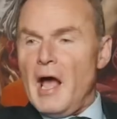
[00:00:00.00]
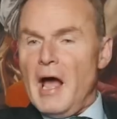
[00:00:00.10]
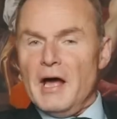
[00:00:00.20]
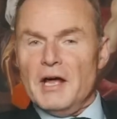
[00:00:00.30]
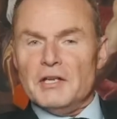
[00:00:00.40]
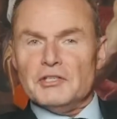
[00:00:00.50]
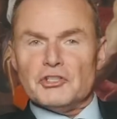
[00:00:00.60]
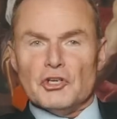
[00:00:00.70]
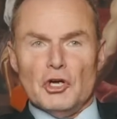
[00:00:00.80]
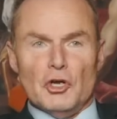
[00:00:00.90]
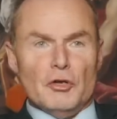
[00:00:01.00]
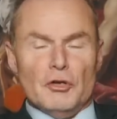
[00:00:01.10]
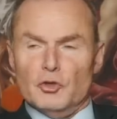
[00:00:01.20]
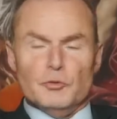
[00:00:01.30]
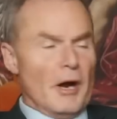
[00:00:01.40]
and uh,
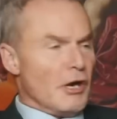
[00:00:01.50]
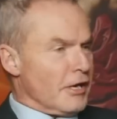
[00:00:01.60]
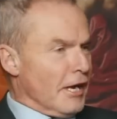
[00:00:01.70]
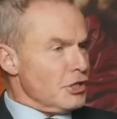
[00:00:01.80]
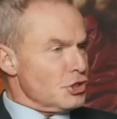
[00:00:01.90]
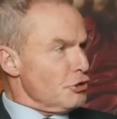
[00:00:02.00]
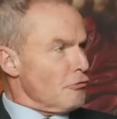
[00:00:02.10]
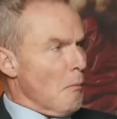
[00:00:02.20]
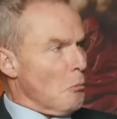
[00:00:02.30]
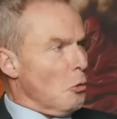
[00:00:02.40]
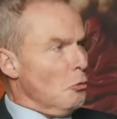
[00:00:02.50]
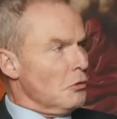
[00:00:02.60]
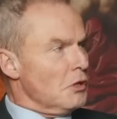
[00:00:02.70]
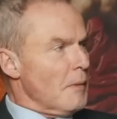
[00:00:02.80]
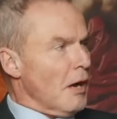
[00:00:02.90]
who might occasionally grumble
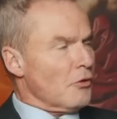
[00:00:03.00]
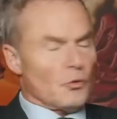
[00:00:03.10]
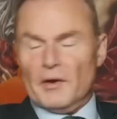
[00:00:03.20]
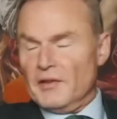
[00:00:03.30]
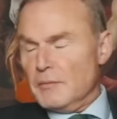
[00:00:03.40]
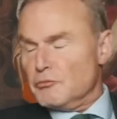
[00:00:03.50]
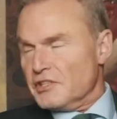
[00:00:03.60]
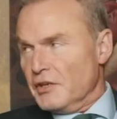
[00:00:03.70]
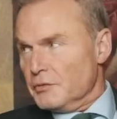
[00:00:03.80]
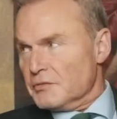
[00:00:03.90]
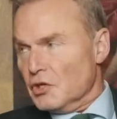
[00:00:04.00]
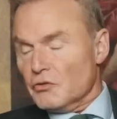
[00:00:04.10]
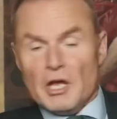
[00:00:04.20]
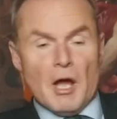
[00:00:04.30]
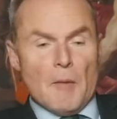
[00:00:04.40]
about the way they present
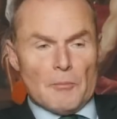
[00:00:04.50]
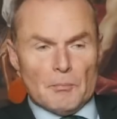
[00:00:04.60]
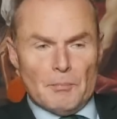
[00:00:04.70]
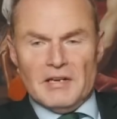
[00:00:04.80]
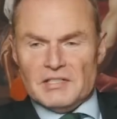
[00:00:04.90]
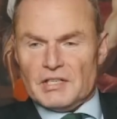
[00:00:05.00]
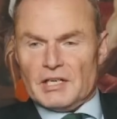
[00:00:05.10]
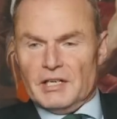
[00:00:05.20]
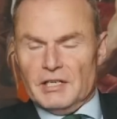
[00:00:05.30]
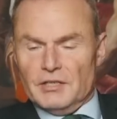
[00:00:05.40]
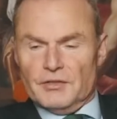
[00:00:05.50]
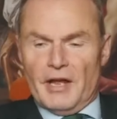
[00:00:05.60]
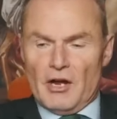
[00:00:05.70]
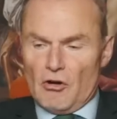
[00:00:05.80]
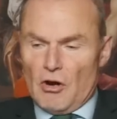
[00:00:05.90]
themselves, mm. but basically
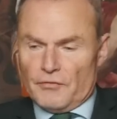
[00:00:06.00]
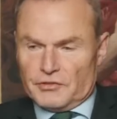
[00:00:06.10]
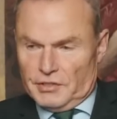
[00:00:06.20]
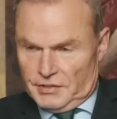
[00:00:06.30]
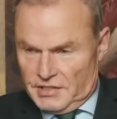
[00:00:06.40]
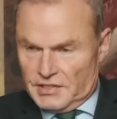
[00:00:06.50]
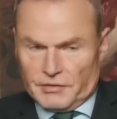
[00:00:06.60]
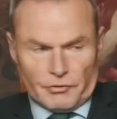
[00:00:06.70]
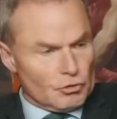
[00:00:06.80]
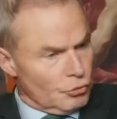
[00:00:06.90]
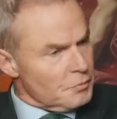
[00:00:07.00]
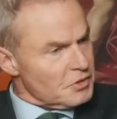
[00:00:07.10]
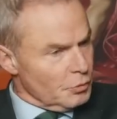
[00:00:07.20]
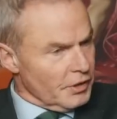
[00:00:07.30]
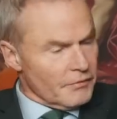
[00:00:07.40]
they are after these different groups
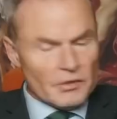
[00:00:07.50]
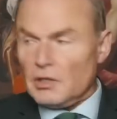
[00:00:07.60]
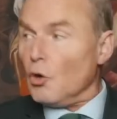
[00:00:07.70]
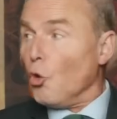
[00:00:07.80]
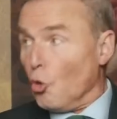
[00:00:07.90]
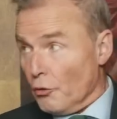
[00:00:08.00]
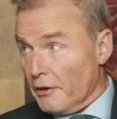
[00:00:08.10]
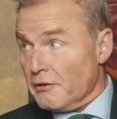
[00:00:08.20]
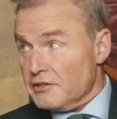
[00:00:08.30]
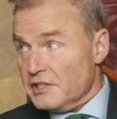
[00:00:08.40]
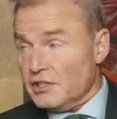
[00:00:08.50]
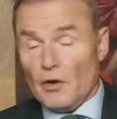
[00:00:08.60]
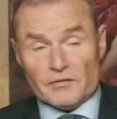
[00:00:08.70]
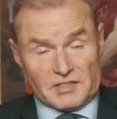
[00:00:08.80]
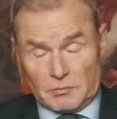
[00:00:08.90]
or whatever, mm. or they're indeed
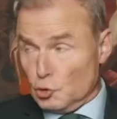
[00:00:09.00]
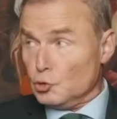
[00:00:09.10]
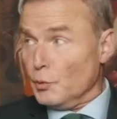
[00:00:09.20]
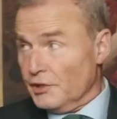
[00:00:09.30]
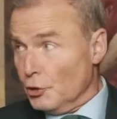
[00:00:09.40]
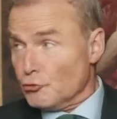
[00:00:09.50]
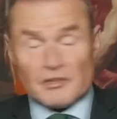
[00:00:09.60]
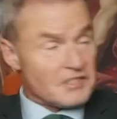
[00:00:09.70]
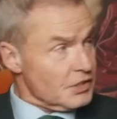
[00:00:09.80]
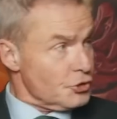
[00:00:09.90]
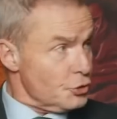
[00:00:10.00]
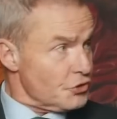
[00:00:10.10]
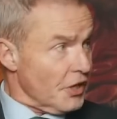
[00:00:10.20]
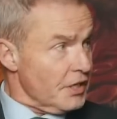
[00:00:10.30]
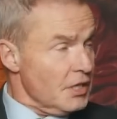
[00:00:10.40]
after some good window dressing, as you say,